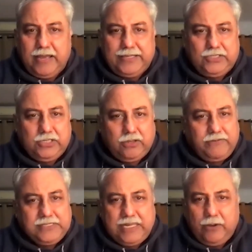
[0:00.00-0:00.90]
and she's
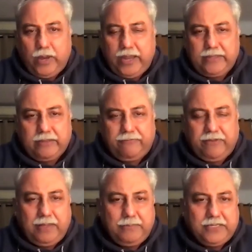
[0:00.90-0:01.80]
obviously aware that the
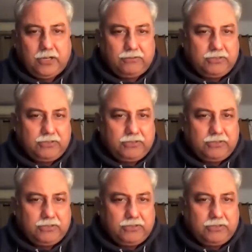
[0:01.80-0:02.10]
film is now